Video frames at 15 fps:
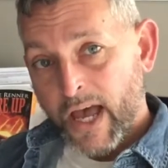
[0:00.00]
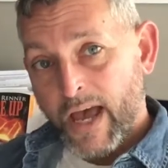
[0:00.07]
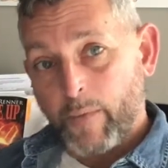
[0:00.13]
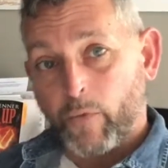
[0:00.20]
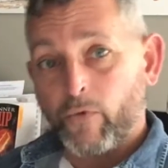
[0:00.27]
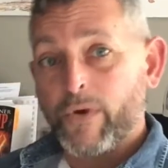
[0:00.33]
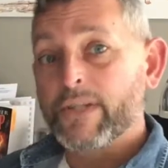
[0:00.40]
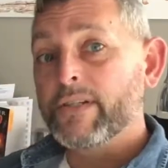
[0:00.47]
I'm
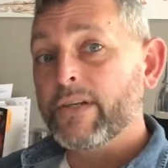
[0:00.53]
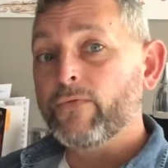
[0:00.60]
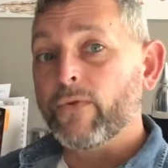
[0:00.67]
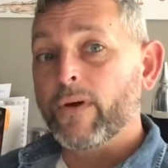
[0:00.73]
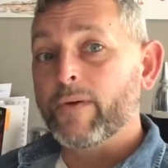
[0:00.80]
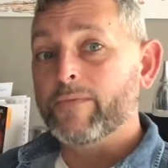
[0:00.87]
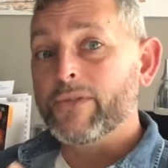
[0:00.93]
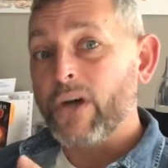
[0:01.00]
originally
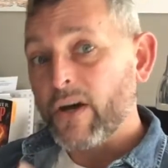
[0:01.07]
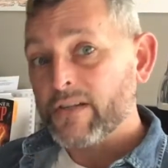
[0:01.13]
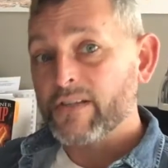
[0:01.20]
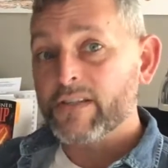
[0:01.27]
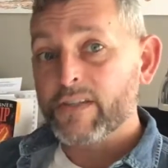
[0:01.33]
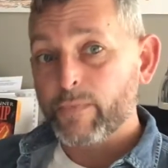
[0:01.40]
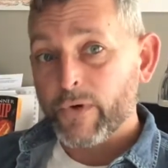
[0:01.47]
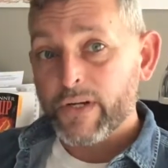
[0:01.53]
from
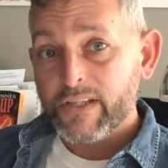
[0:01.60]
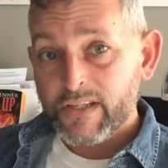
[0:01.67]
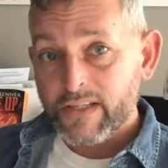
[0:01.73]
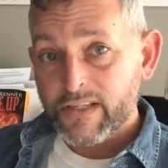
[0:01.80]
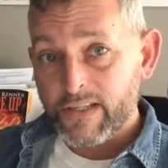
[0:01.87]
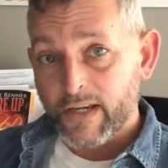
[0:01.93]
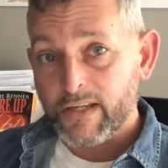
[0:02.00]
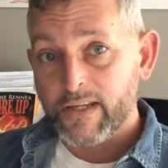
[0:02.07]
Dawson Springs,
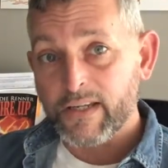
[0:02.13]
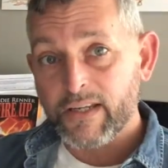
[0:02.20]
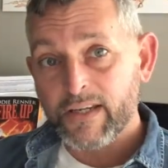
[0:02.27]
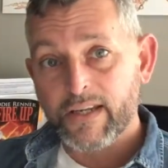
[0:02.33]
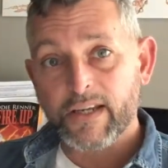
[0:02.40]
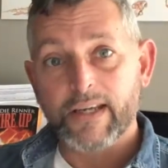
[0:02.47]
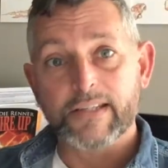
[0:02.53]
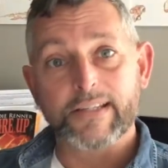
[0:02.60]
Kentucky.
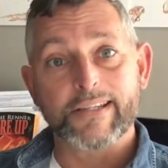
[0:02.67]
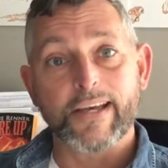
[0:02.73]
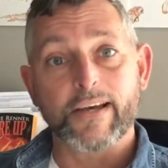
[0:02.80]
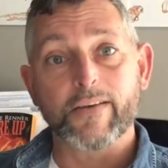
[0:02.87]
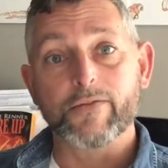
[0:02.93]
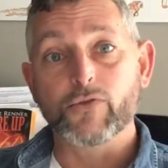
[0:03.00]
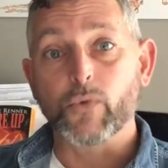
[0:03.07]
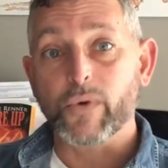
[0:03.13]
It's a
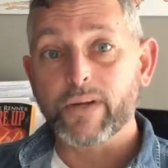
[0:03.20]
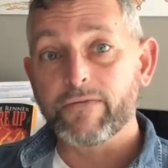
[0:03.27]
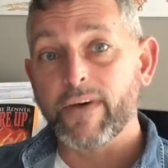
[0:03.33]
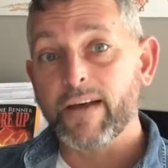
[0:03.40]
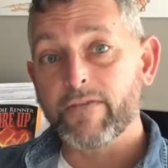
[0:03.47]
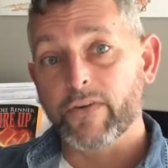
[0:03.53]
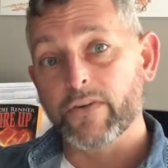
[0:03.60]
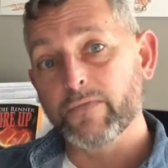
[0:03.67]
town of
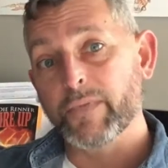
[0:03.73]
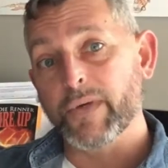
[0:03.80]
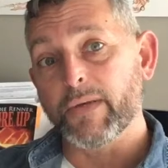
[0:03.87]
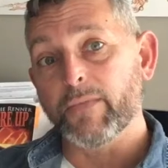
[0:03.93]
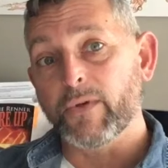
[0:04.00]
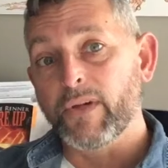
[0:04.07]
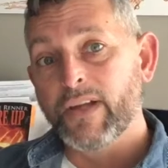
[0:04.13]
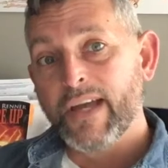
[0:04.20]
2,500
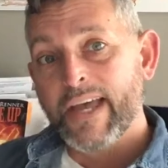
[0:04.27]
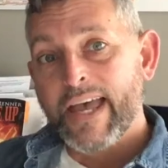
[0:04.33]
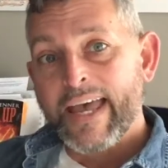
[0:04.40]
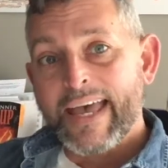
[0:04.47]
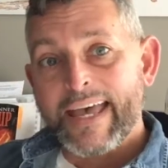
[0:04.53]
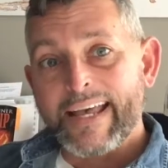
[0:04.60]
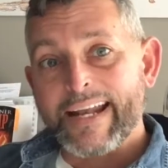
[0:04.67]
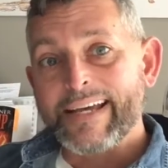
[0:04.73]
people,
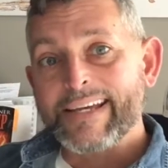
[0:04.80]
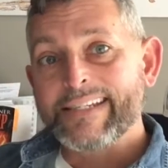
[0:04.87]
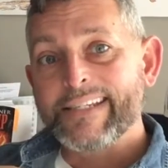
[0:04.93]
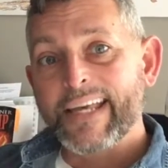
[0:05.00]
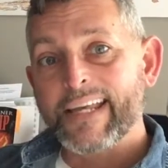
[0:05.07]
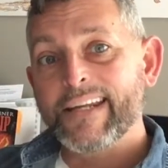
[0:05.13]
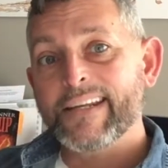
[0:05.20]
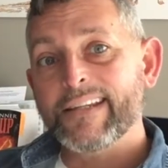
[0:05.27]
and I
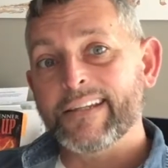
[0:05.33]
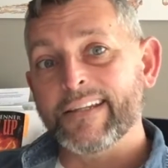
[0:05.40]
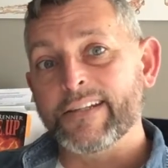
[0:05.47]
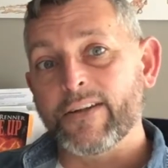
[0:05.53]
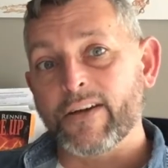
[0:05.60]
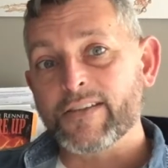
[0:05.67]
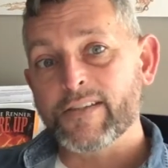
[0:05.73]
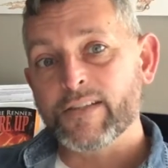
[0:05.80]
attended the
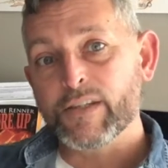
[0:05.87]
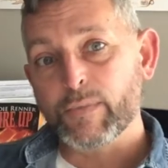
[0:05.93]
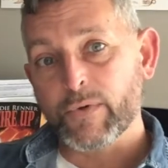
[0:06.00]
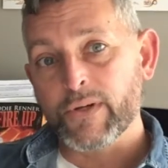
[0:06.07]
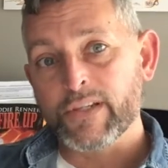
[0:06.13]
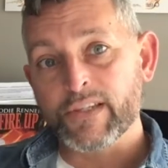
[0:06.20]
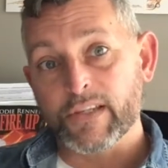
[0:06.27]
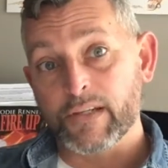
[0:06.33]
Dawson
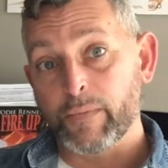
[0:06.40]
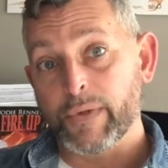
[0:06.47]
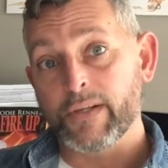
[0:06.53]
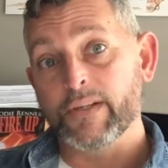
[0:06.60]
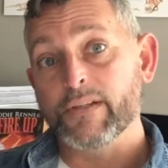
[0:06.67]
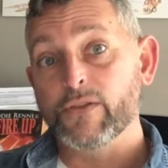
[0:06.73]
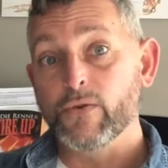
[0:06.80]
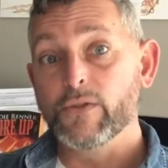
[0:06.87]
Springs
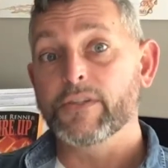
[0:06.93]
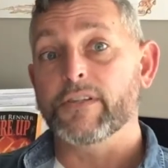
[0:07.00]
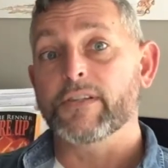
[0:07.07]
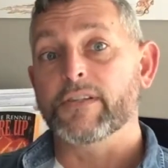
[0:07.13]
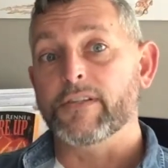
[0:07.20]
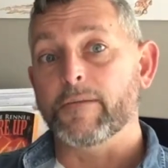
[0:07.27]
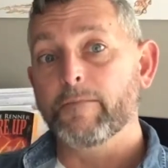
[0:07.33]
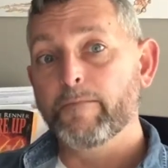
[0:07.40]
Independent School
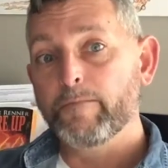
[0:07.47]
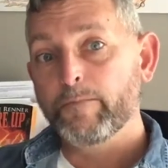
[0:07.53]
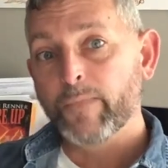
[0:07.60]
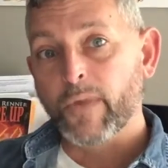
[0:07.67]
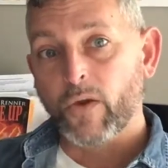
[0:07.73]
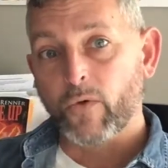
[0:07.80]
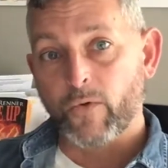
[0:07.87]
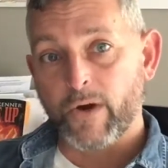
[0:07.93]
System,
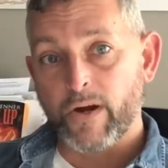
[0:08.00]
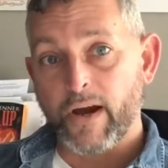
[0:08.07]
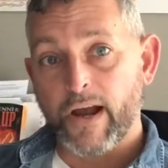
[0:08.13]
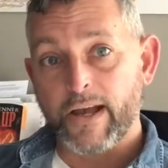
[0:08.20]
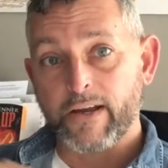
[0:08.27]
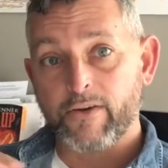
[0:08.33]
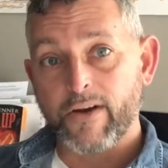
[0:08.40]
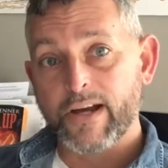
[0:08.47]
where
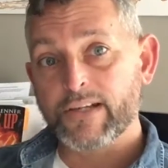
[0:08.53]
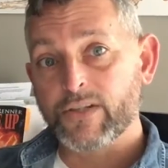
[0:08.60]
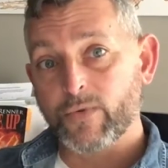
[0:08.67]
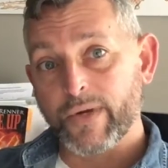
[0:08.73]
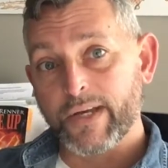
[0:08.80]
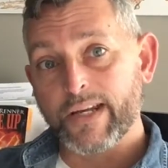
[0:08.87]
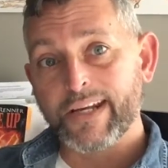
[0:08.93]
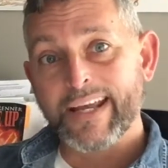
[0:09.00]
I
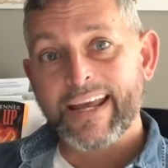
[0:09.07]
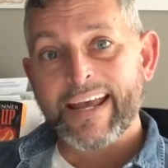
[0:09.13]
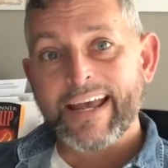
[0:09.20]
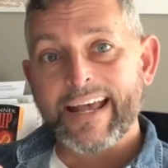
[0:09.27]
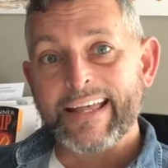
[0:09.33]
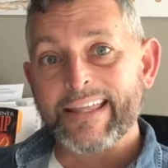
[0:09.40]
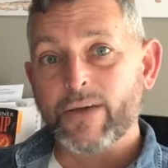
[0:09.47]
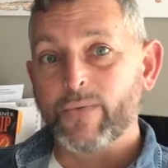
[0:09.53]
graduated
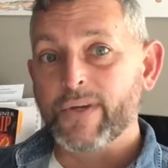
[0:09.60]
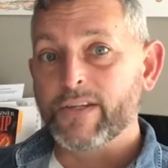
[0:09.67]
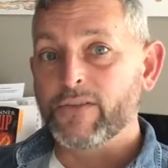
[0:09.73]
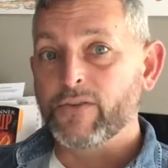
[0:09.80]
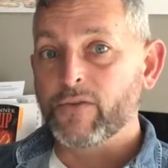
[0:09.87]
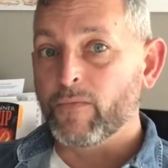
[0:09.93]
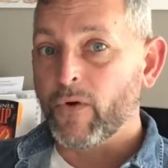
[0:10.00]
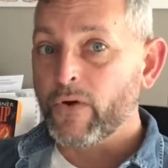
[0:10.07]
and then went
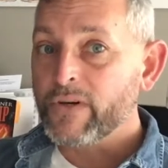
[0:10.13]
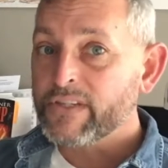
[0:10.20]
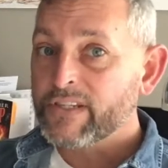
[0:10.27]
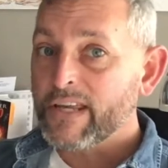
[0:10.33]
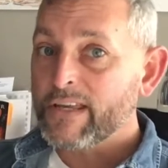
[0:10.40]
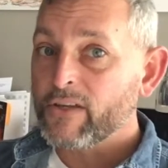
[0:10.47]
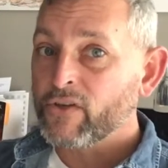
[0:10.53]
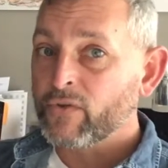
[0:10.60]
to Murray
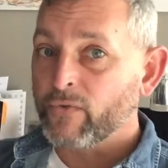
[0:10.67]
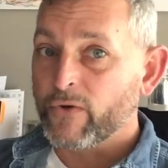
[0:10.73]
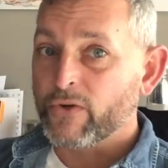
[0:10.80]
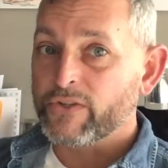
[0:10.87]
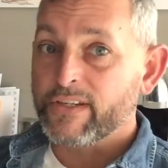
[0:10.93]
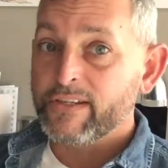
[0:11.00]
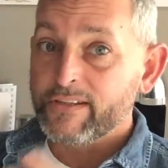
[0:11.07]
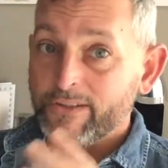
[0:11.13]
State
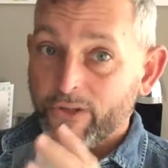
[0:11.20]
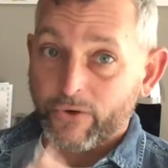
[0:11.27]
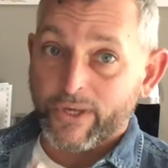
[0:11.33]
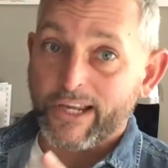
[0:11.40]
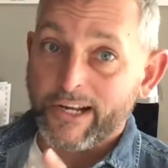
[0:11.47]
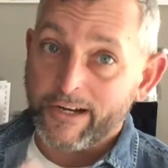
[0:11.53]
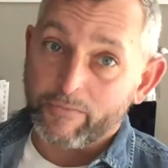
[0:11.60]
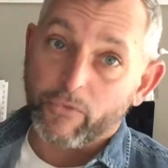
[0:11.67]
University,
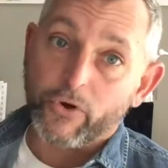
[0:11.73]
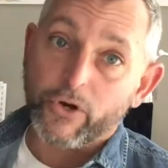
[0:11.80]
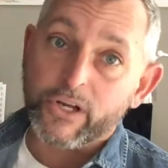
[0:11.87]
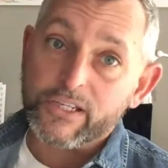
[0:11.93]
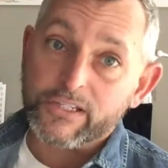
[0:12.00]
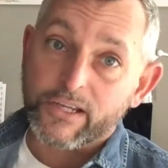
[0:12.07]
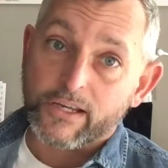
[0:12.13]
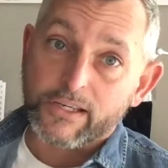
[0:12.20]
located in Murray,
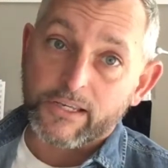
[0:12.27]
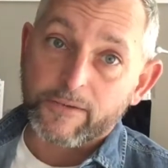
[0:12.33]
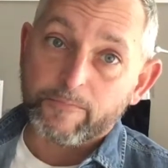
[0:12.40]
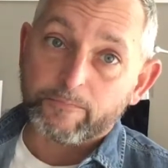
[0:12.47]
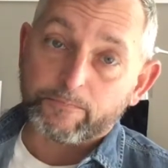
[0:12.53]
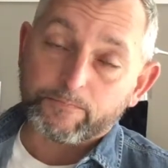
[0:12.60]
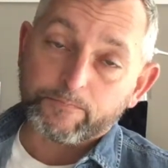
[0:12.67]
Kentucky.